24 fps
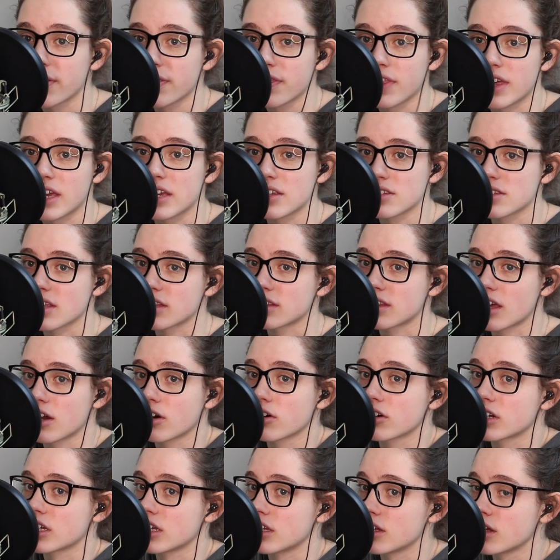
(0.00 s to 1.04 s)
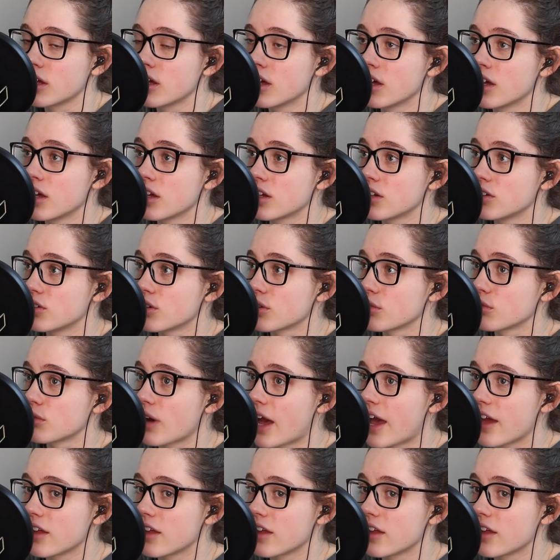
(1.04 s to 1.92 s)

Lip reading: things that they already, you know,